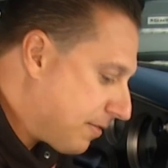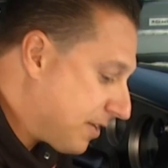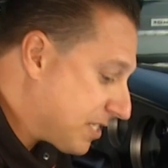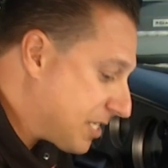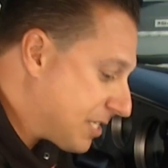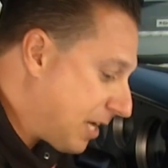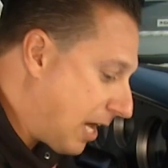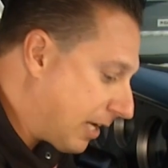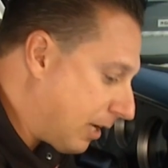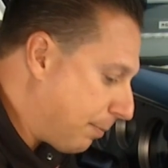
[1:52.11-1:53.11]
The
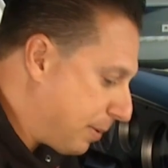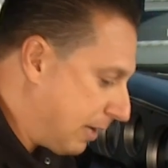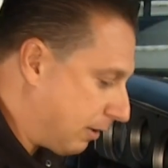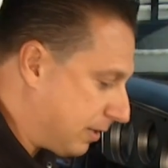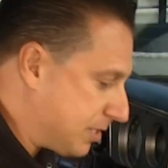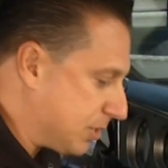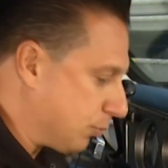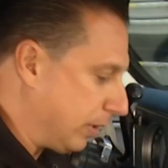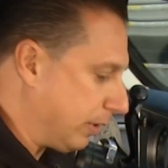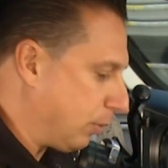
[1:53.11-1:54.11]
stock appearance is
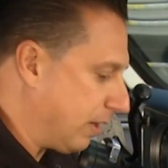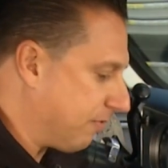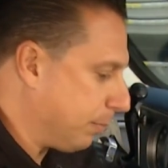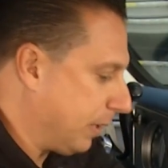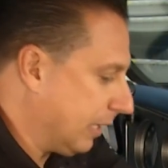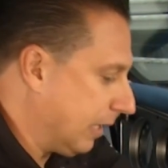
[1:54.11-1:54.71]
really what everybody